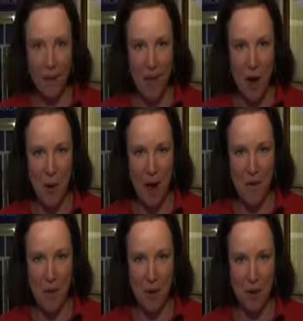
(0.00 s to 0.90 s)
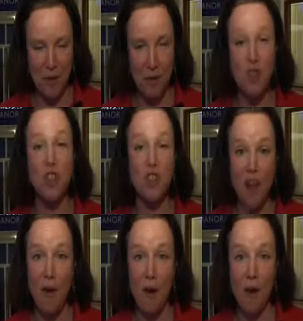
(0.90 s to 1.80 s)
Hello and welcome to
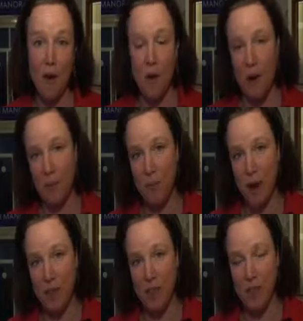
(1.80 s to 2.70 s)
Sharing Your Great Practice.